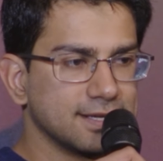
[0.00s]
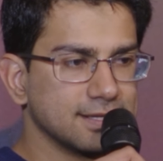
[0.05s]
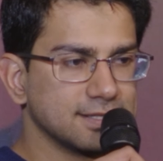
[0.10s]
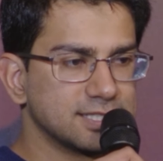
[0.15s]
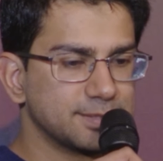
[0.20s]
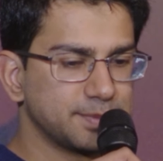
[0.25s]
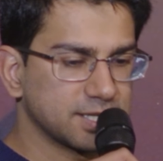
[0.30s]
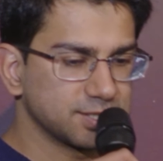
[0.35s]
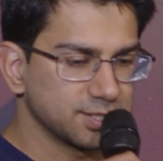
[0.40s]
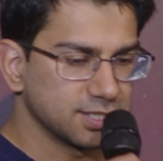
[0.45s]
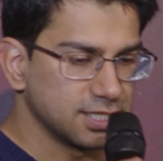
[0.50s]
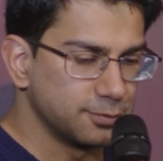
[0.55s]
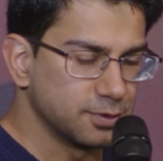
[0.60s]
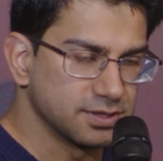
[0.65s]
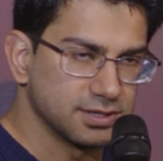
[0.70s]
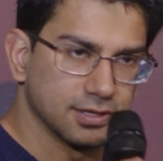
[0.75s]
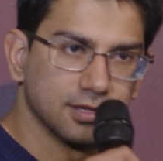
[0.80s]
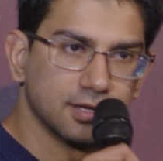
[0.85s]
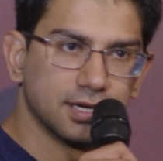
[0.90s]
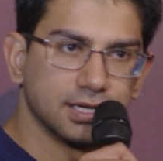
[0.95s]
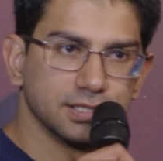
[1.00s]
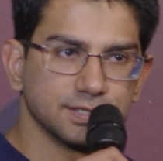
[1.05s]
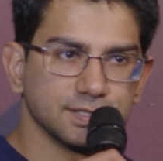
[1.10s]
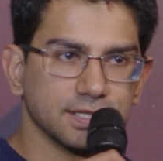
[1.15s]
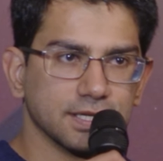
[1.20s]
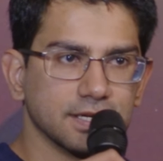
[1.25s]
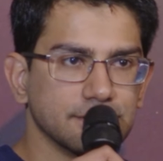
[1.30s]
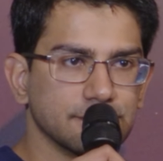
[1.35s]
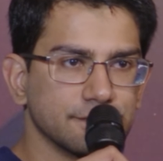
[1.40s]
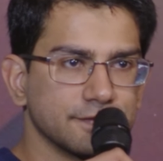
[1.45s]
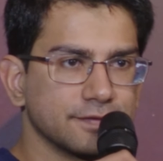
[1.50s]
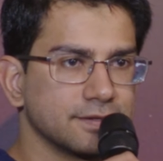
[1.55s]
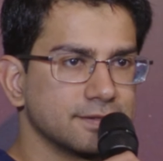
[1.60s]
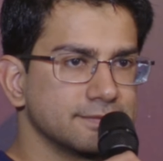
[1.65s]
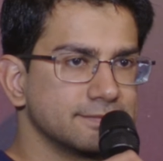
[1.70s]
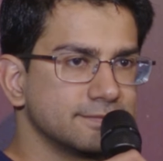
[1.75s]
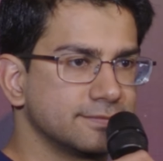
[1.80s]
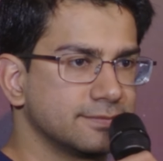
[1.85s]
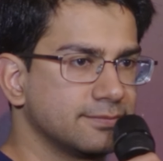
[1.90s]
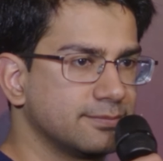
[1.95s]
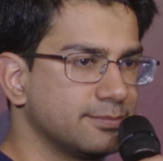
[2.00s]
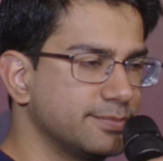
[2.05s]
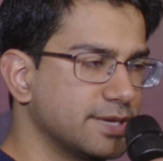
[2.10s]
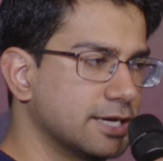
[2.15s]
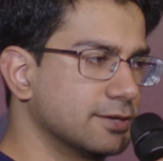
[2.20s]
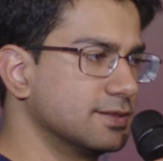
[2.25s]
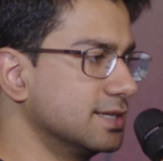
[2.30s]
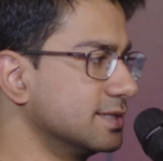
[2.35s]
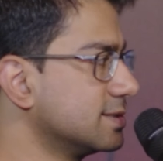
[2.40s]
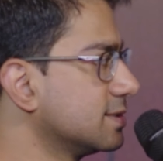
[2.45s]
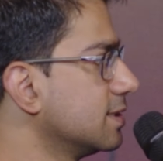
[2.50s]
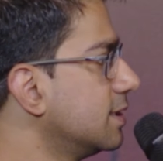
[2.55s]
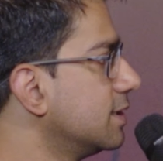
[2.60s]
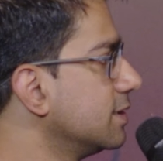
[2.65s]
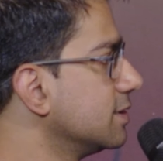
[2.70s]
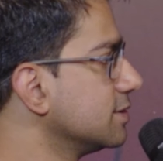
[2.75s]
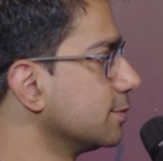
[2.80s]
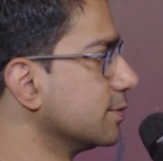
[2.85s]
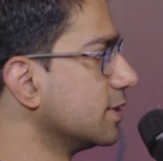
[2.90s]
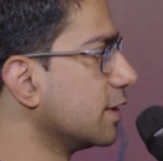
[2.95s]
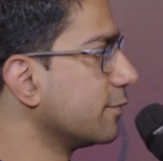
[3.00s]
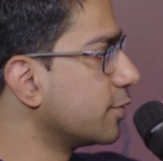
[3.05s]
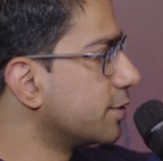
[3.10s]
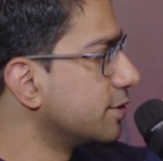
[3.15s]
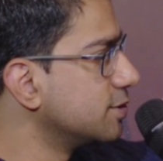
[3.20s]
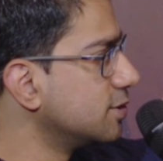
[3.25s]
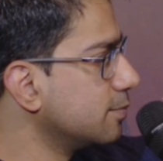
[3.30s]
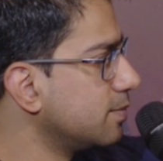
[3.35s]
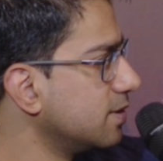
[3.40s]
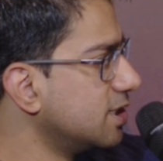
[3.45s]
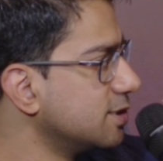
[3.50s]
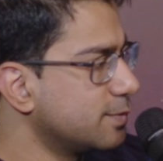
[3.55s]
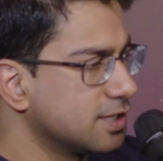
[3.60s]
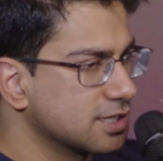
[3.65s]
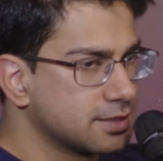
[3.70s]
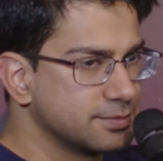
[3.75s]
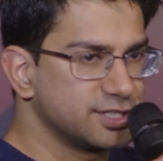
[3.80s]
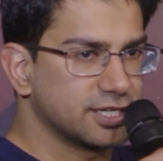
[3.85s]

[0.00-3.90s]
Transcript: especially with the launch of Boundless. So without further ado, please welcome